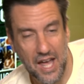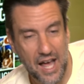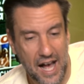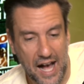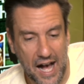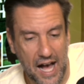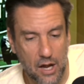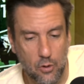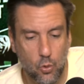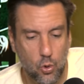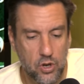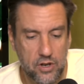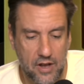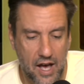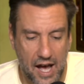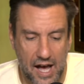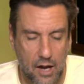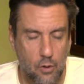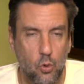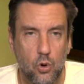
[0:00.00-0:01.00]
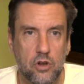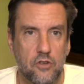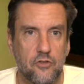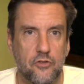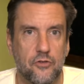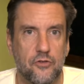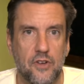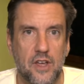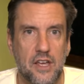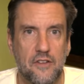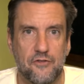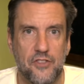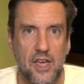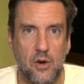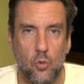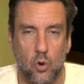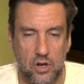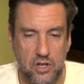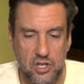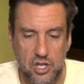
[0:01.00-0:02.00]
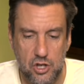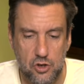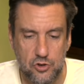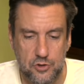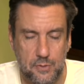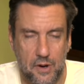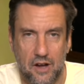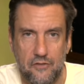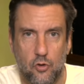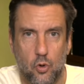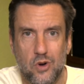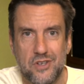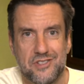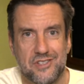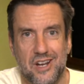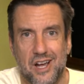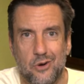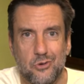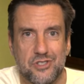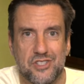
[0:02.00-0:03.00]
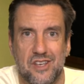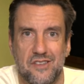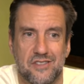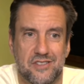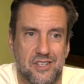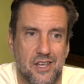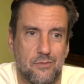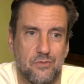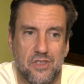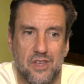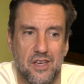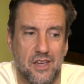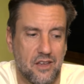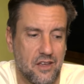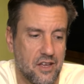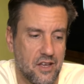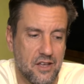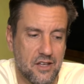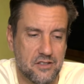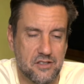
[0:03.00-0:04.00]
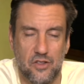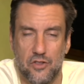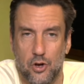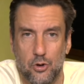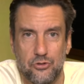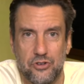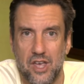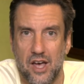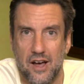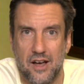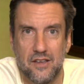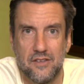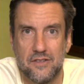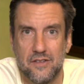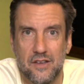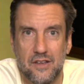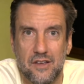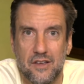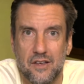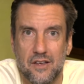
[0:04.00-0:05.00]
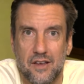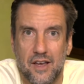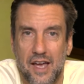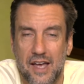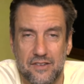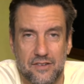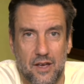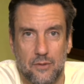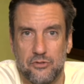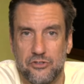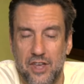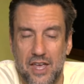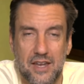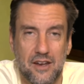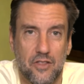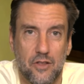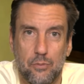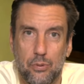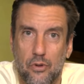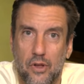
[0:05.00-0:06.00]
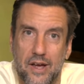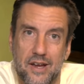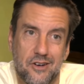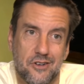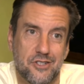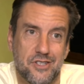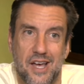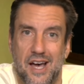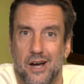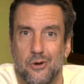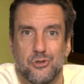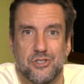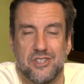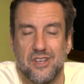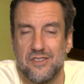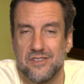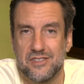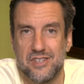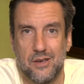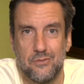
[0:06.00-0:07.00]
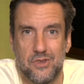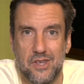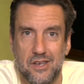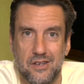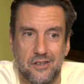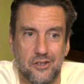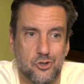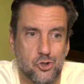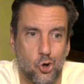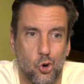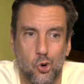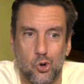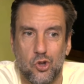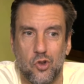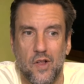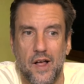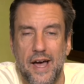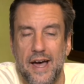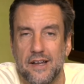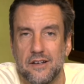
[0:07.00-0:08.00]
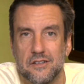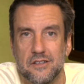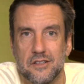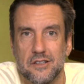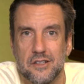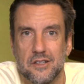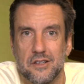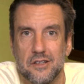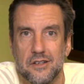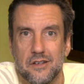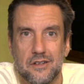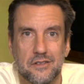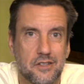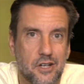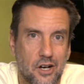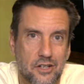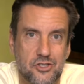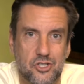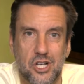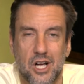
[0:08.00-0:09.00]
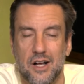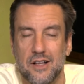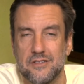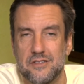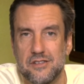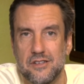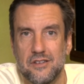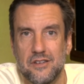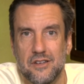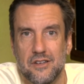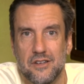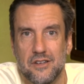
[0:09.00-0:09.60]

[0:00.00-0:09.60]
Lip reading: I would have, if they wanted to use my voice, and I would say the same thing to those guys, as I'm saying to the players, I would say the same thing to Joel Klatt, Gus Johnson,